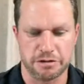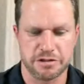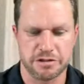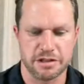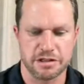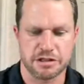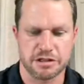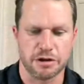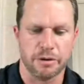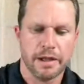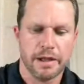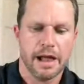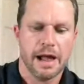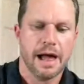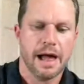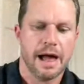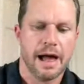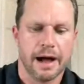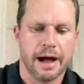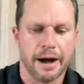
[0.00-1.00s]
And so
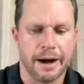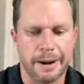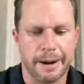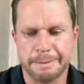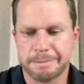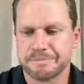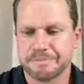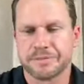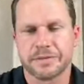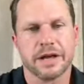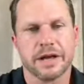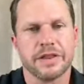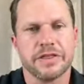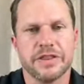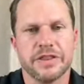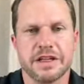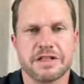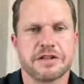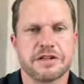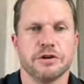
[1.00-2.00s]

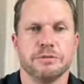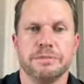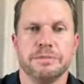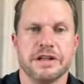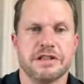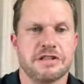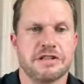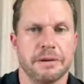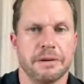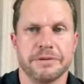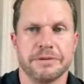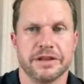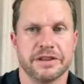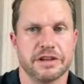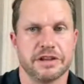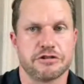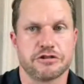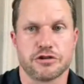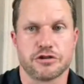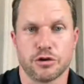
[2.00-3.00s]
this could be something that's
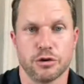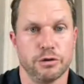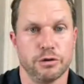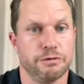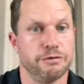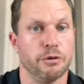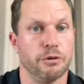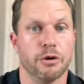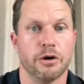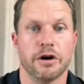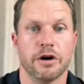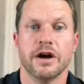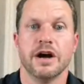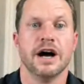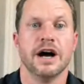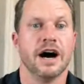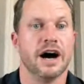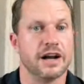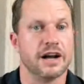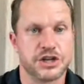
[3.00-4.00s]
true for
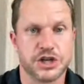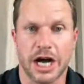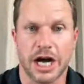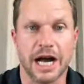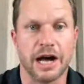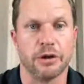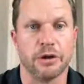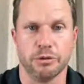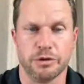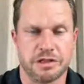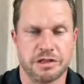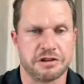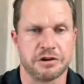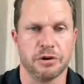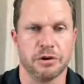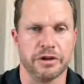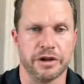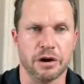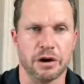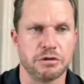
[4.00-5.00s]
a child with
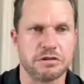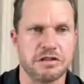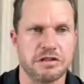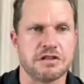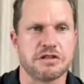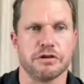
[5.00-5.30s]
scoliosis.